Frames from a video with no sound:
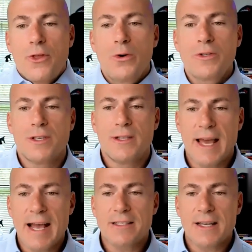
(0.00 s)
those
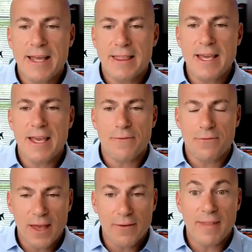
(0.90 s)
that's I think if
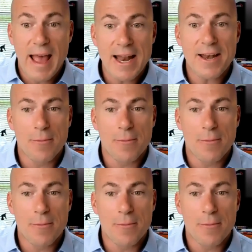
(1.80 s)
if that